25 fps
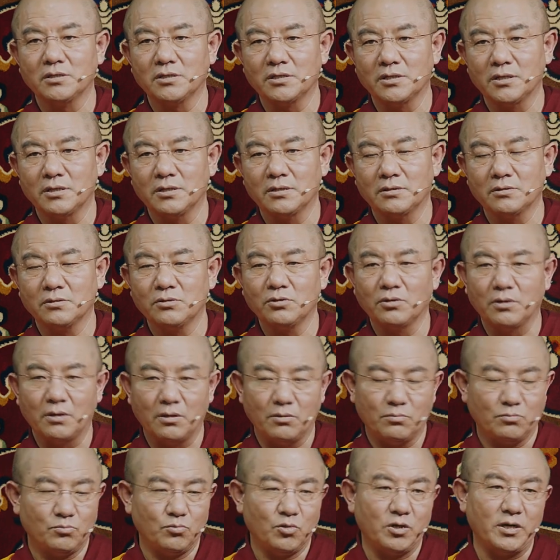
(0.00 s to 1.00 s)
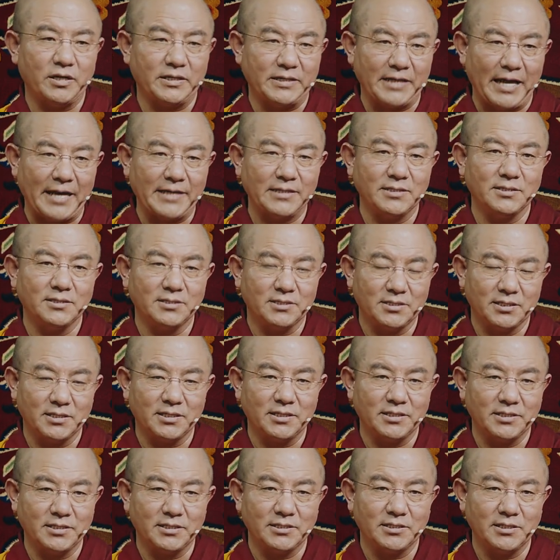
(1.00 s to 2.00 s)
mountains as mountains
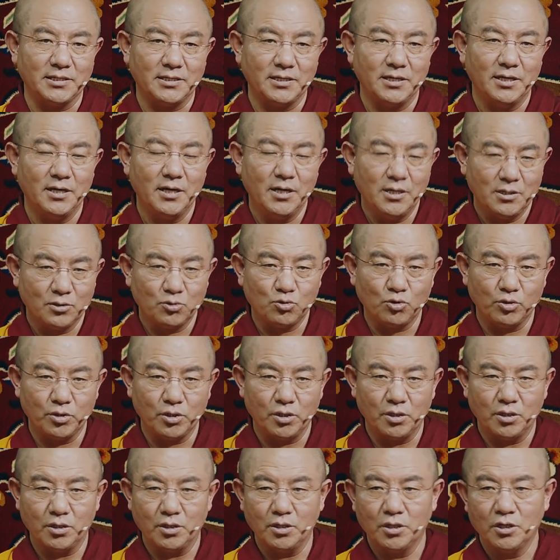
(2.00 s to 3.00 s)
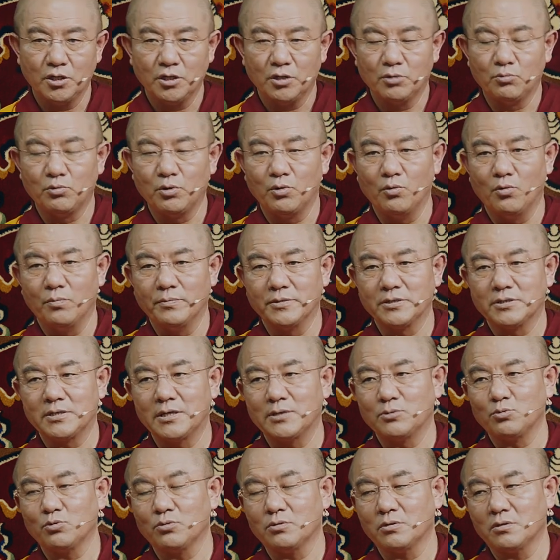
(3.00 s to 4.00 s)
and waters as water,
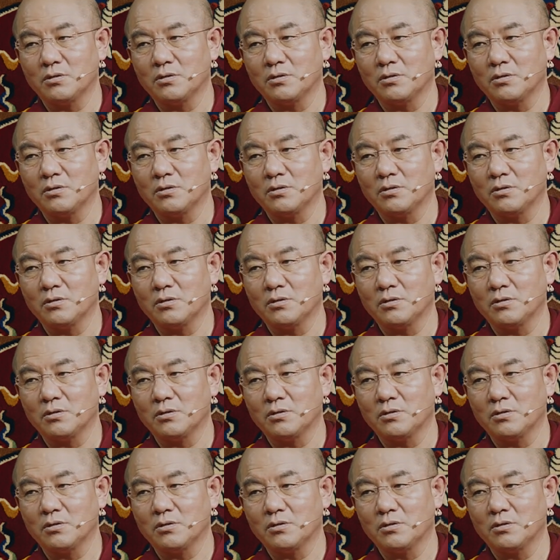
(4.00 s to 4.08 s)
and